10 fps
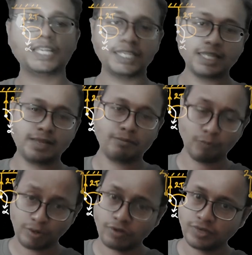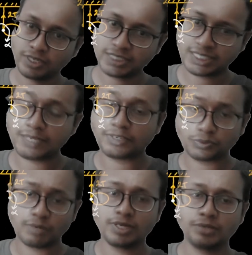I take moment of inertia as m
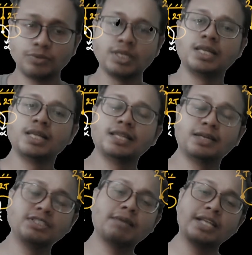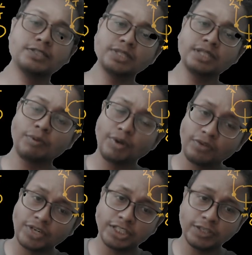square by 2, that means I'm assuming the moment of
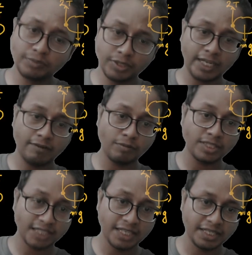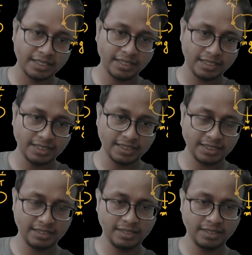inertia to be taken from the center, isn't it?